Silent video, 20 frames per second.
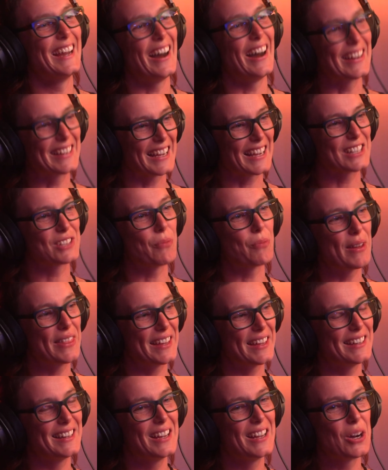I guess
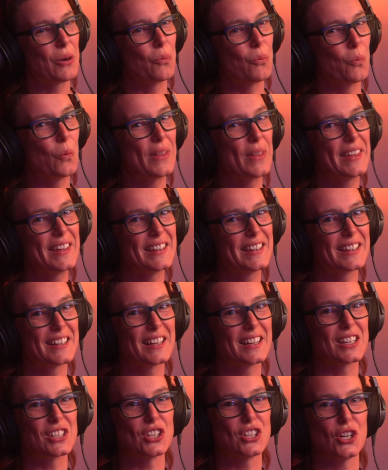within
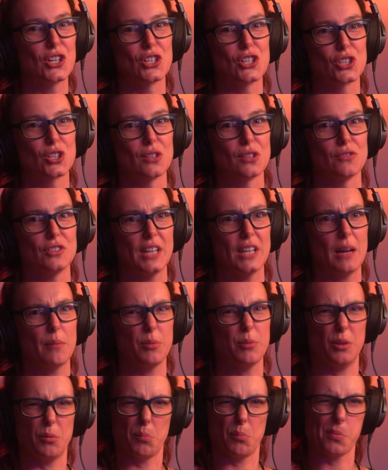a certain sort of
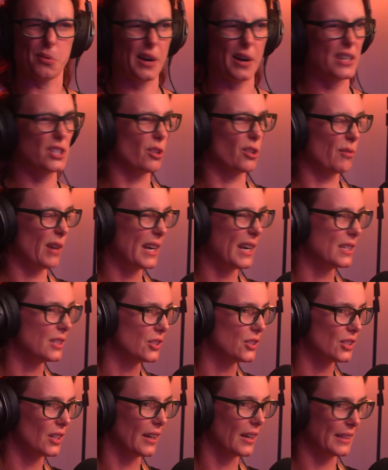depth and pressure
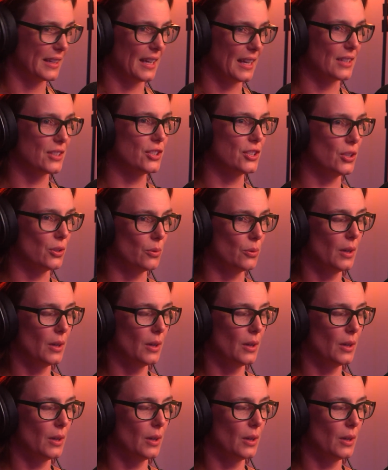range, I guess